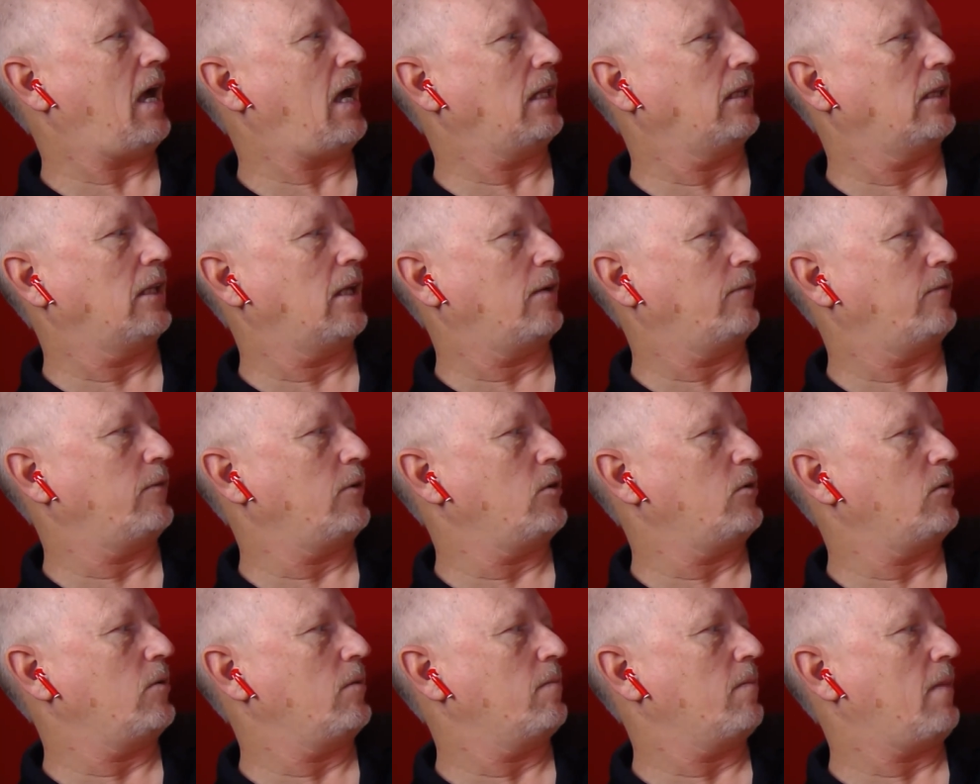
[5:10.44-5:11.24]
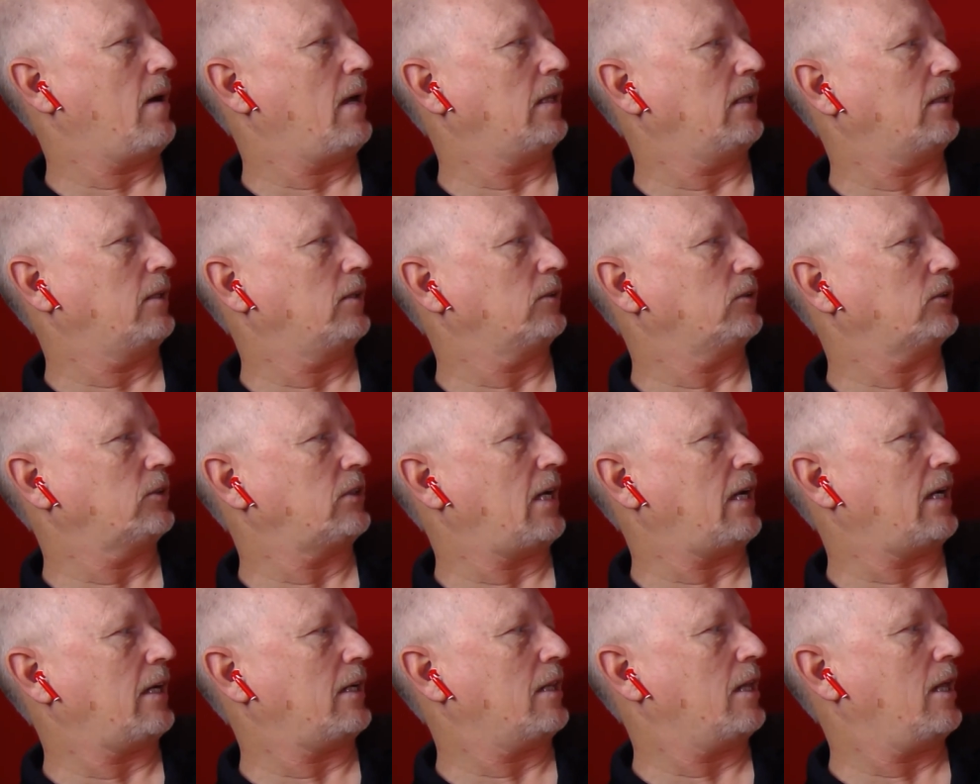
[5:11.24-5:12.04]
love you, my little
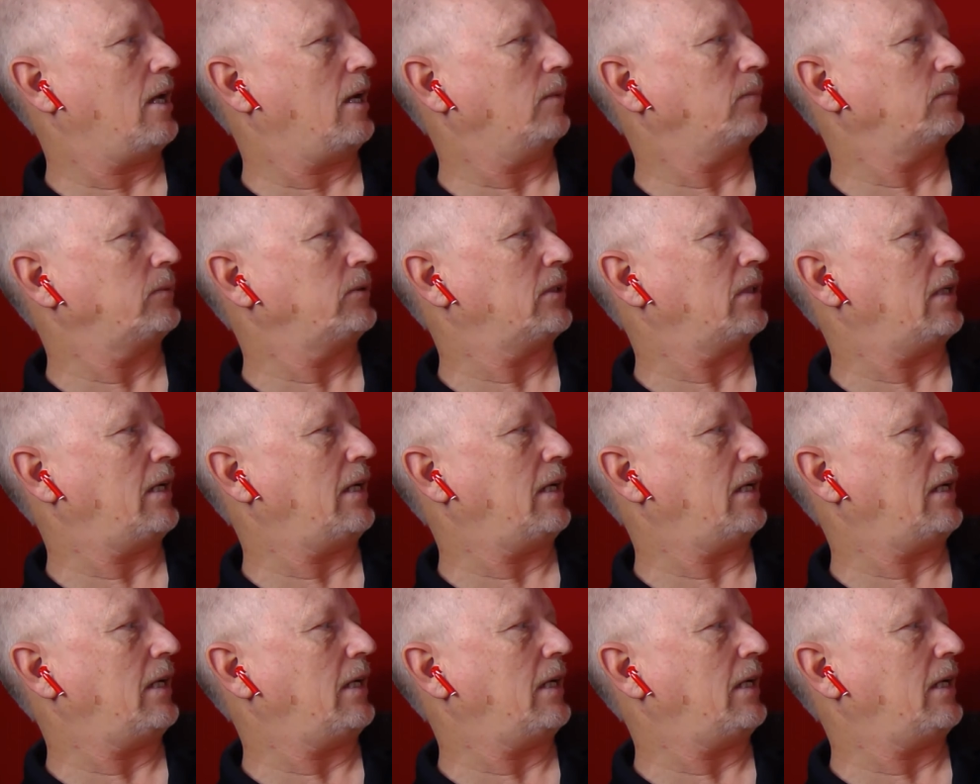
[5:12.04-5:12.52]
cyclops.